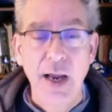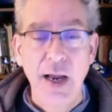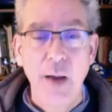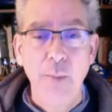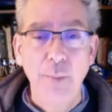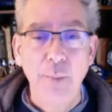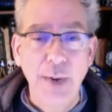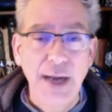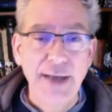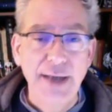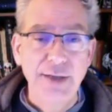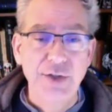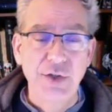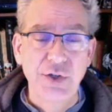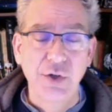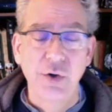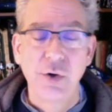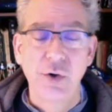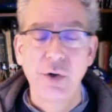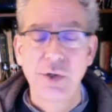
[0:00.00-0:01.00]
but
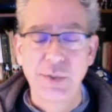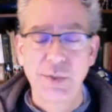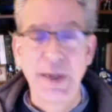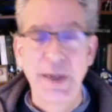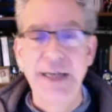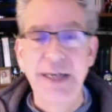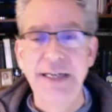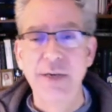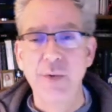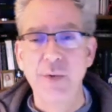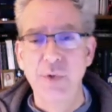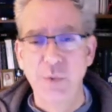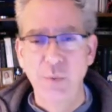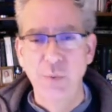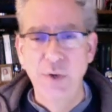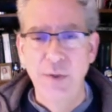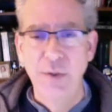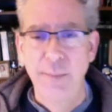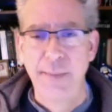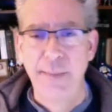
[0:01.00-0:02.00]
to Kirk's mind, he was a
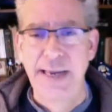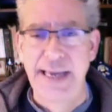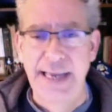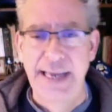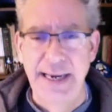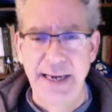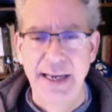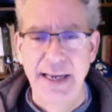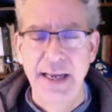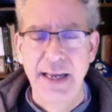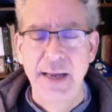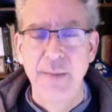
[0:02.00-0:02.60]
real man